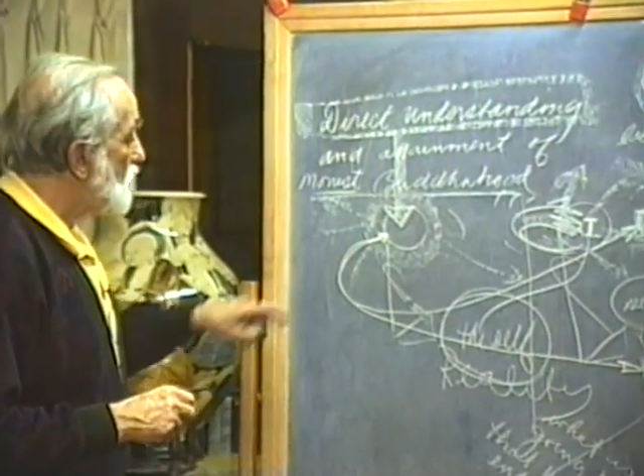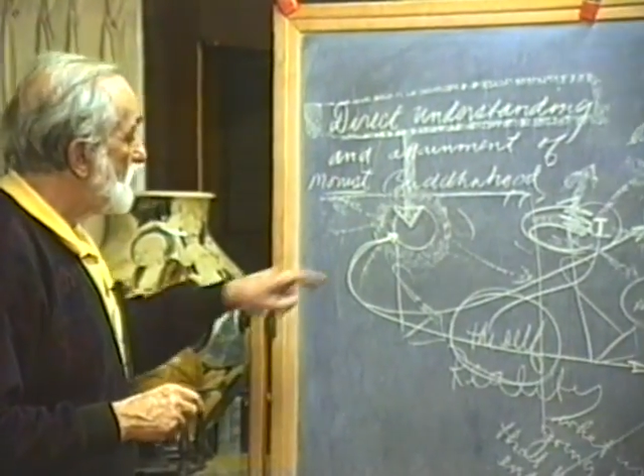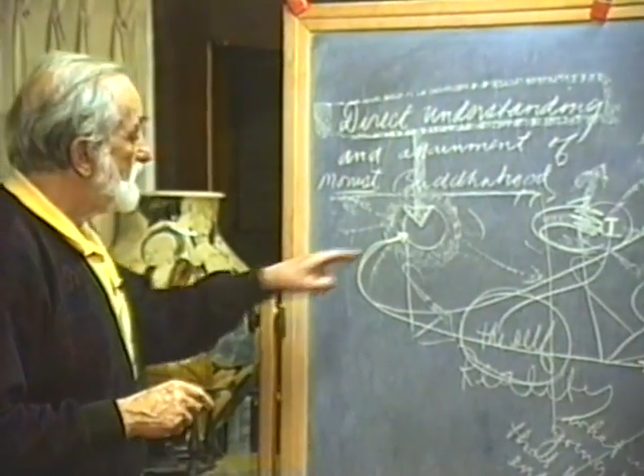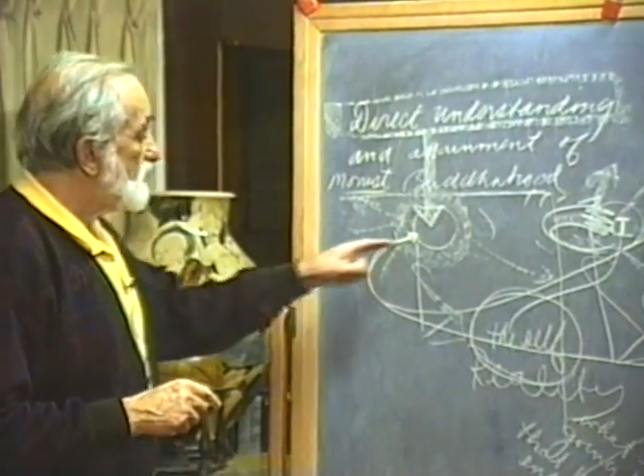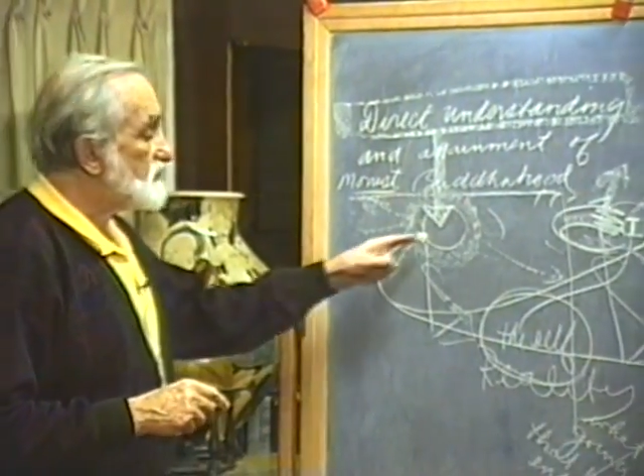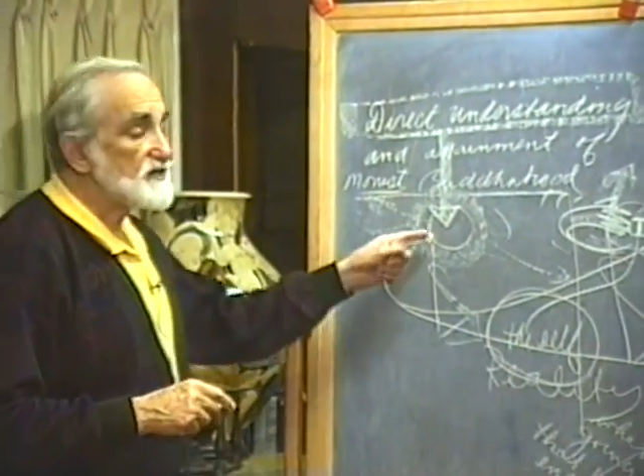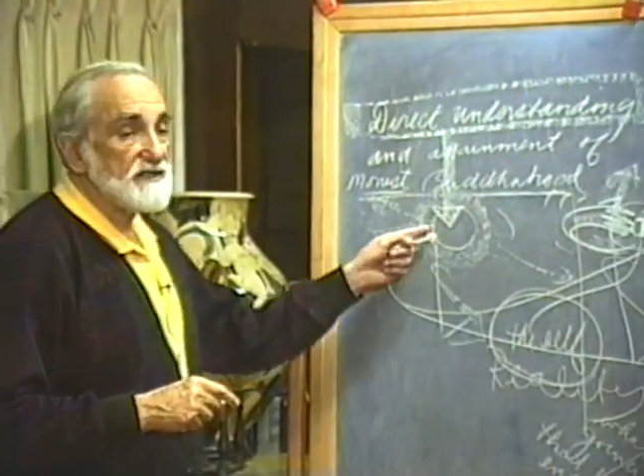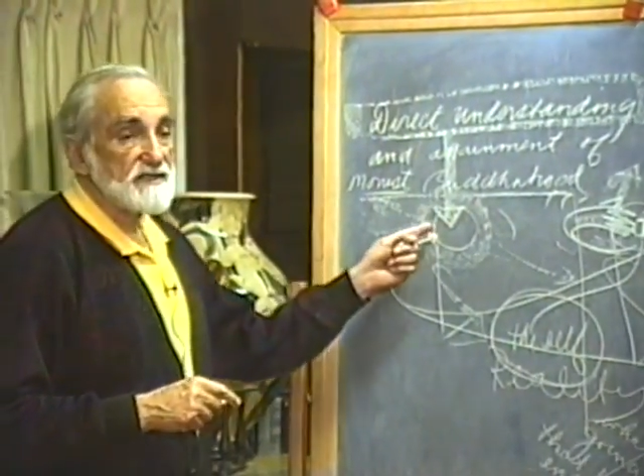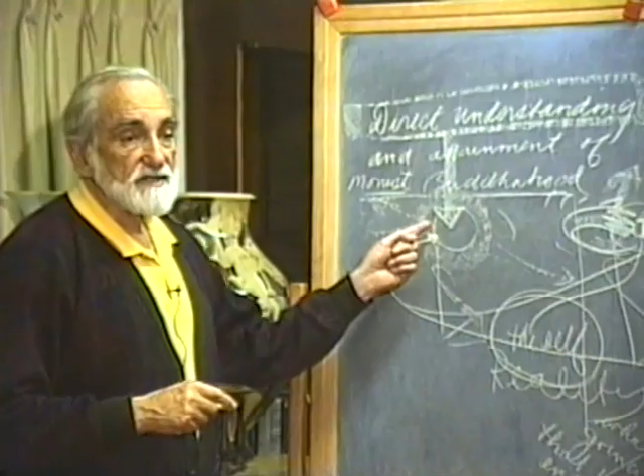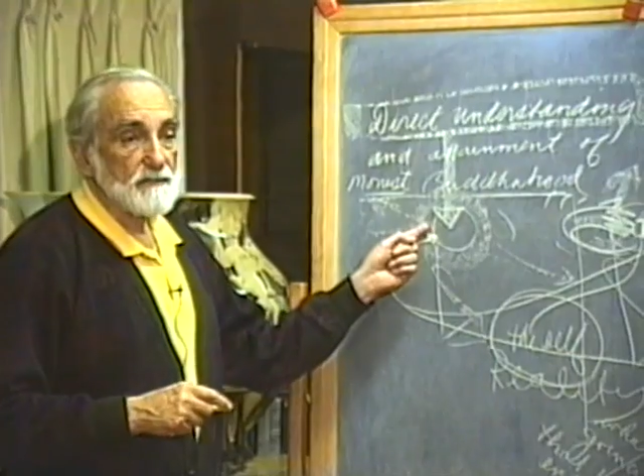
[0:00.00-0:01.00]
It
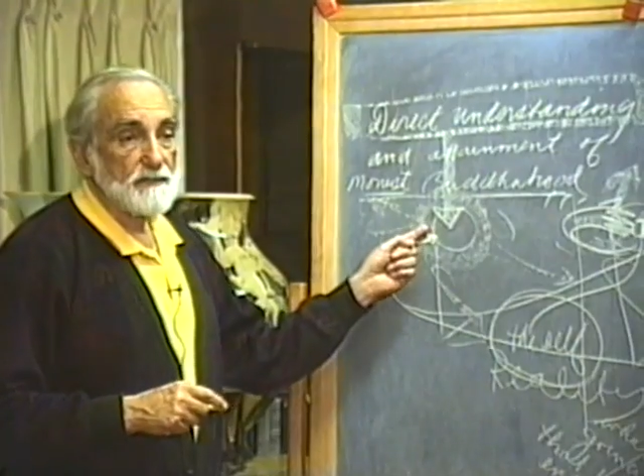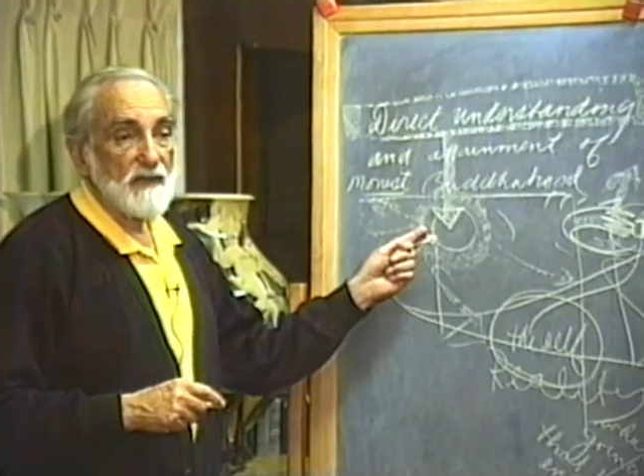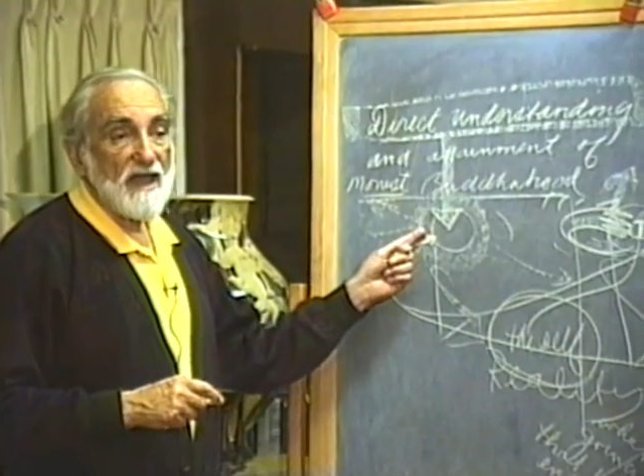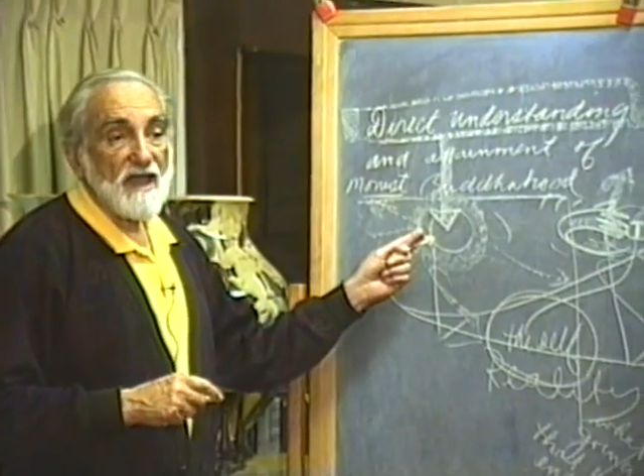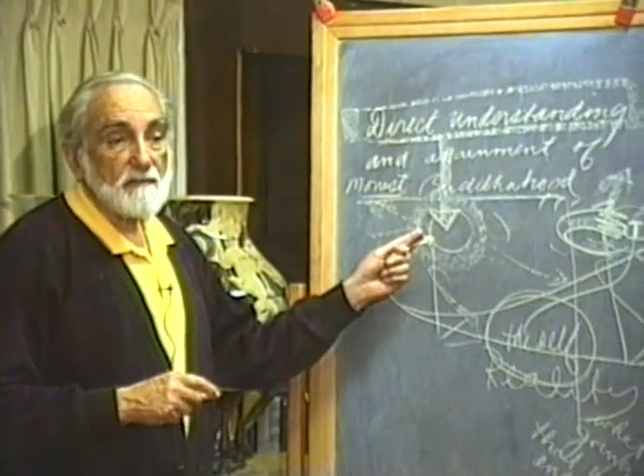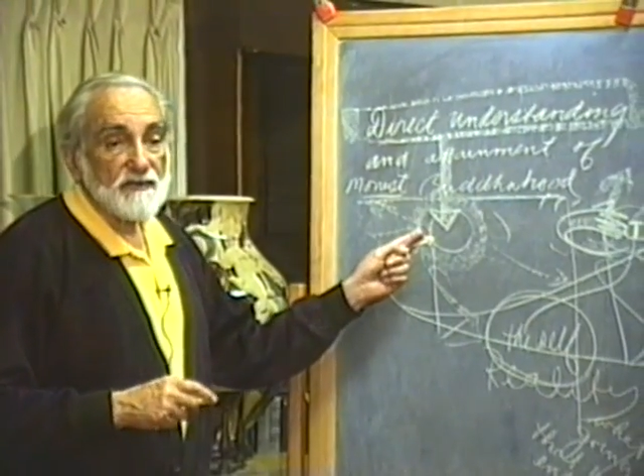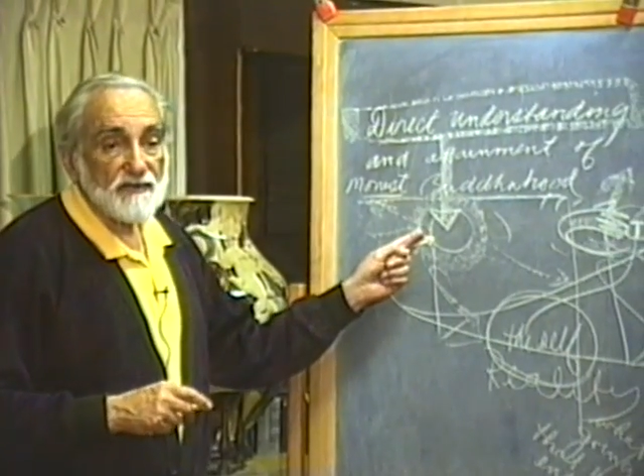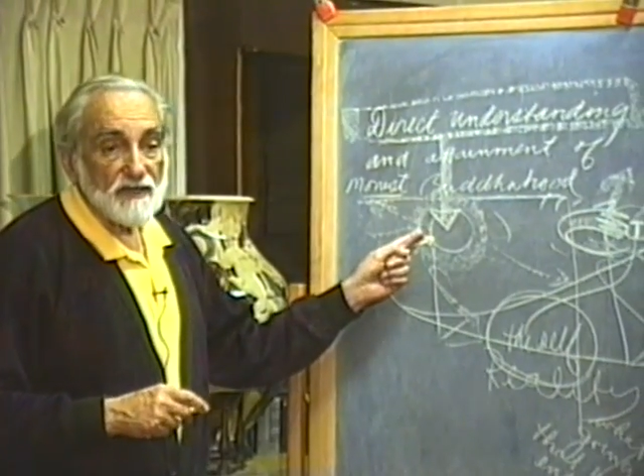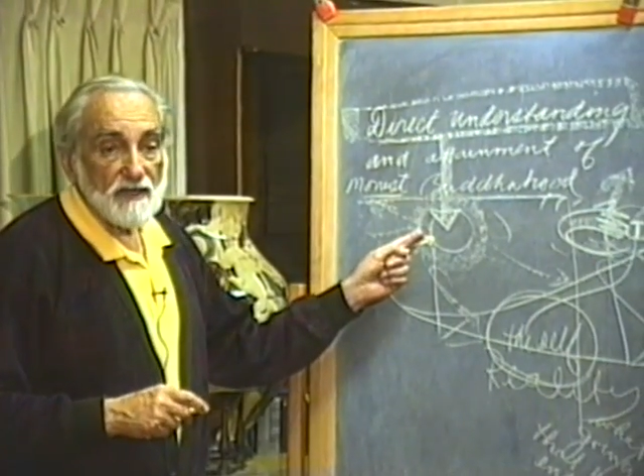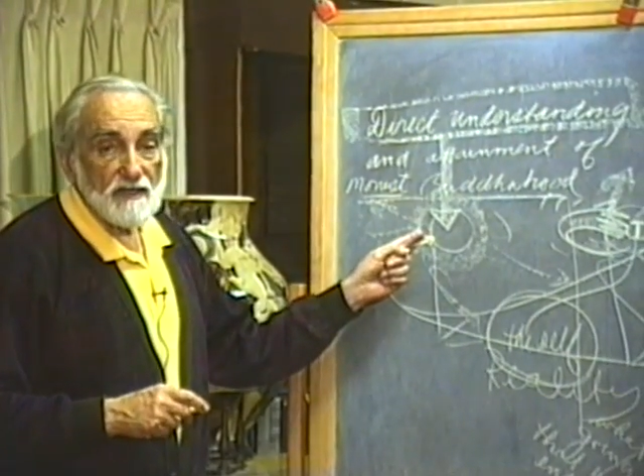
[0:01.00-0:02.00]
isn't
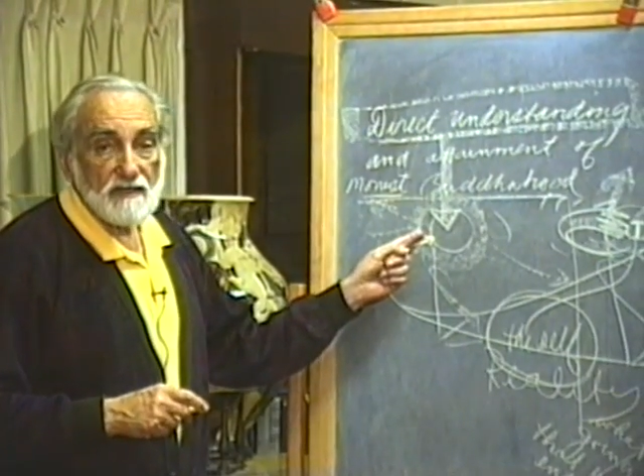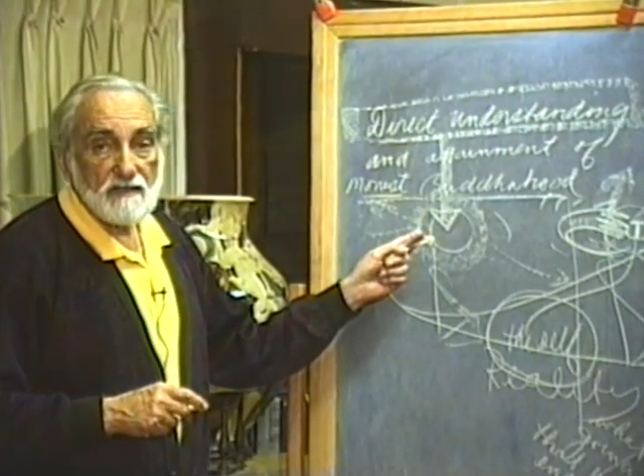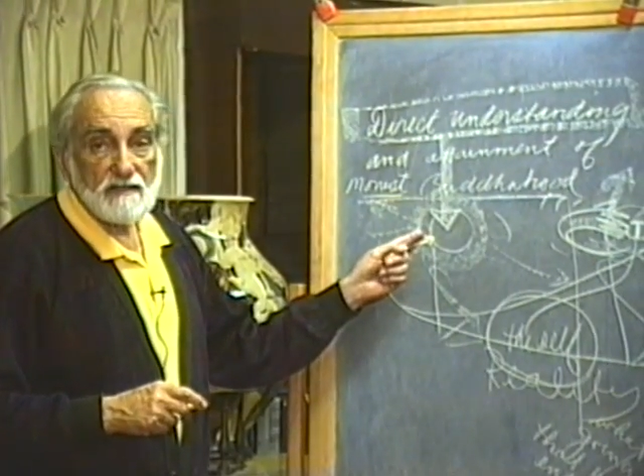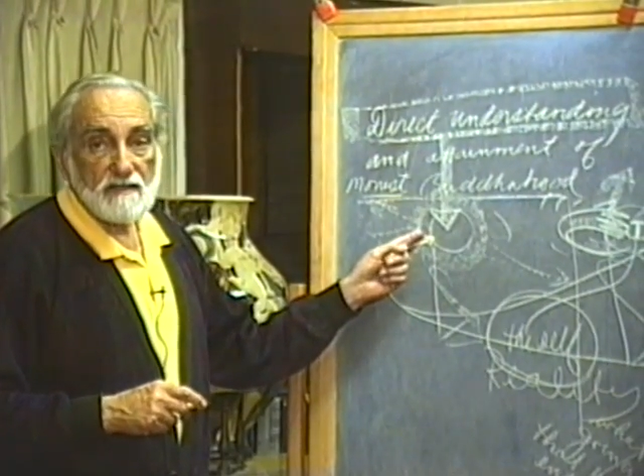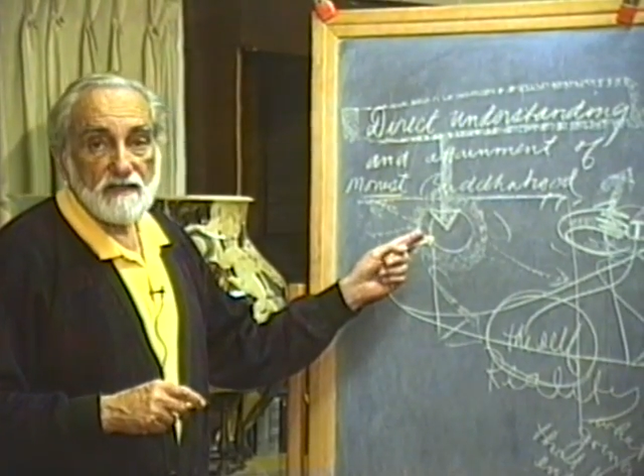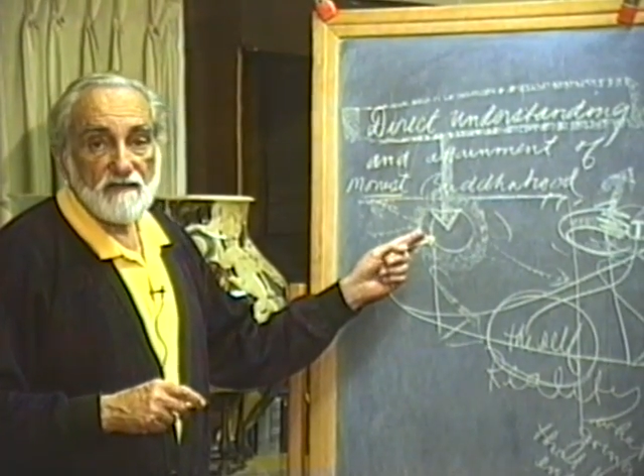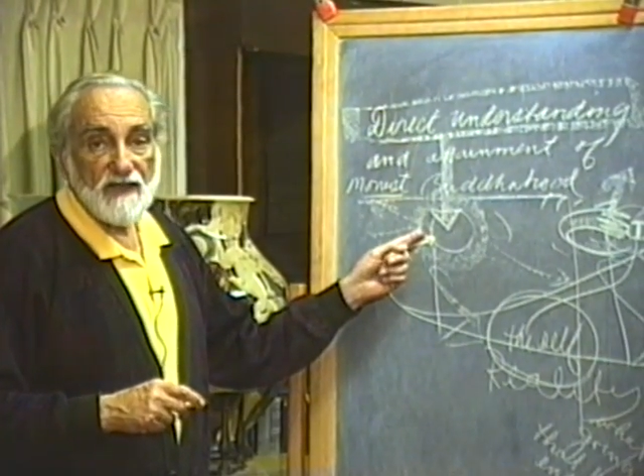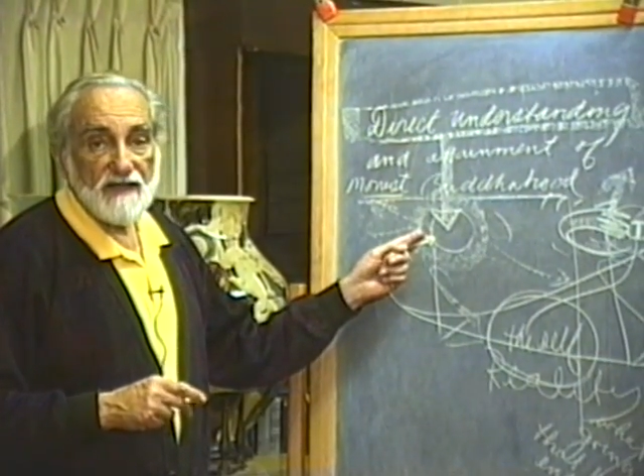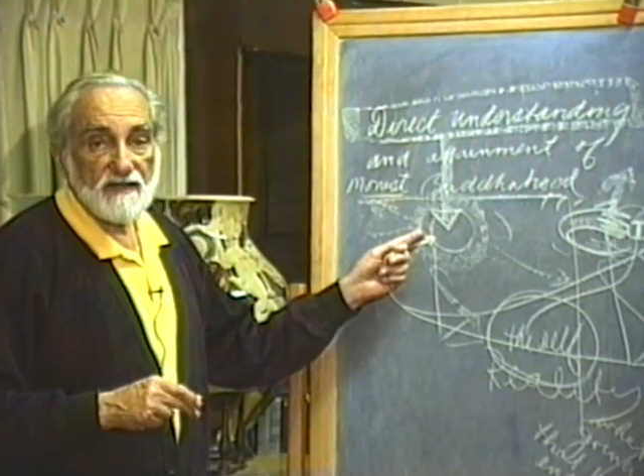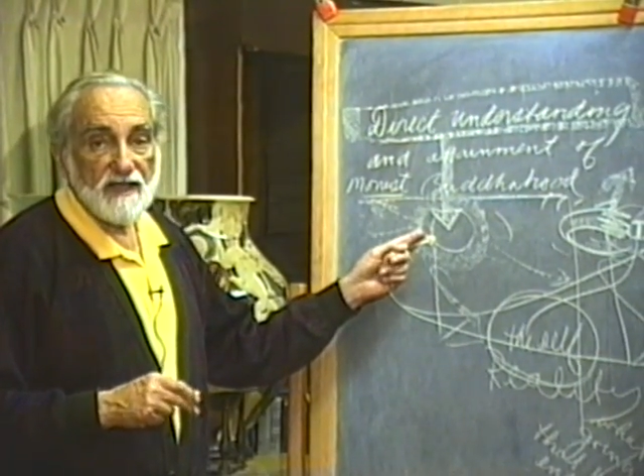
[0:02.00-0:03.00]
empty in
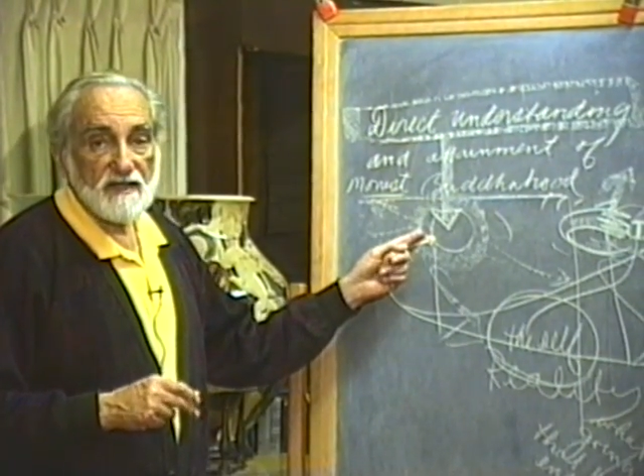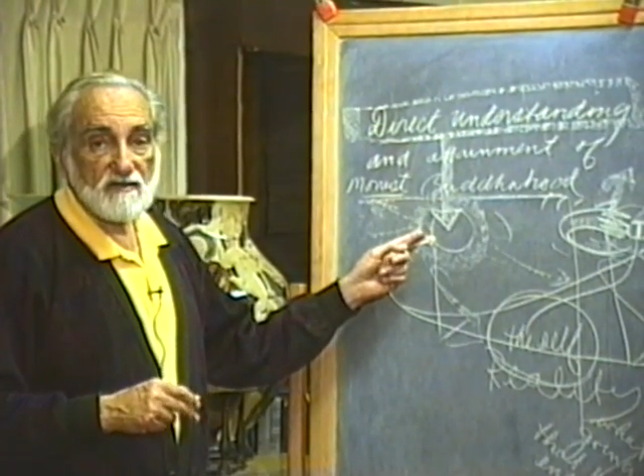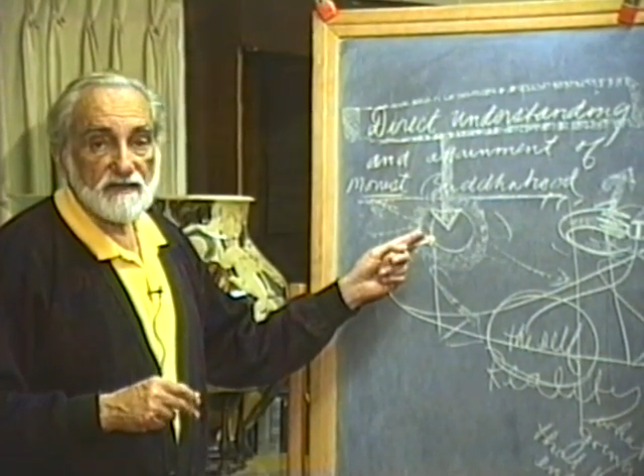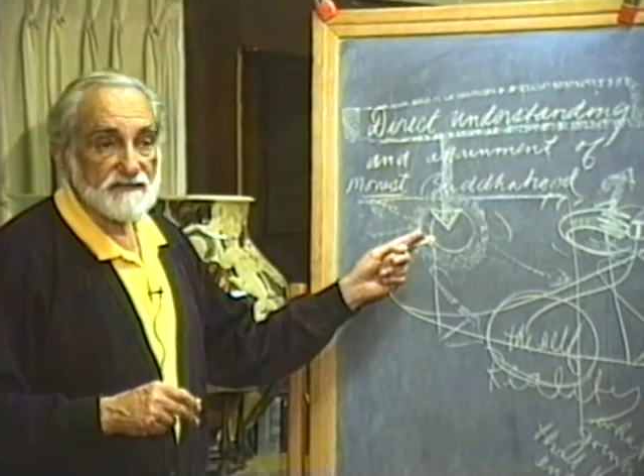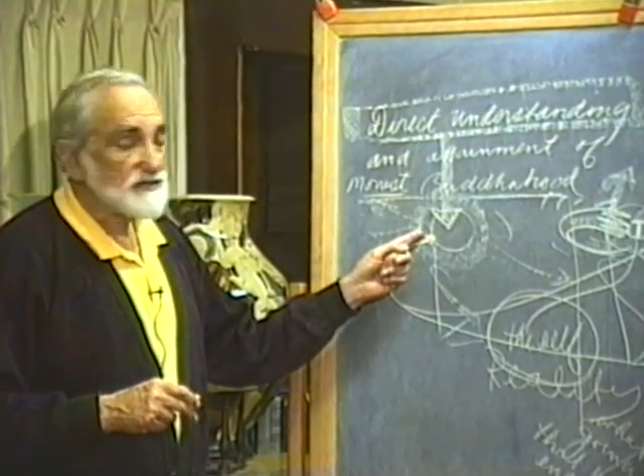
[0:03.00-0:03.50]
that negative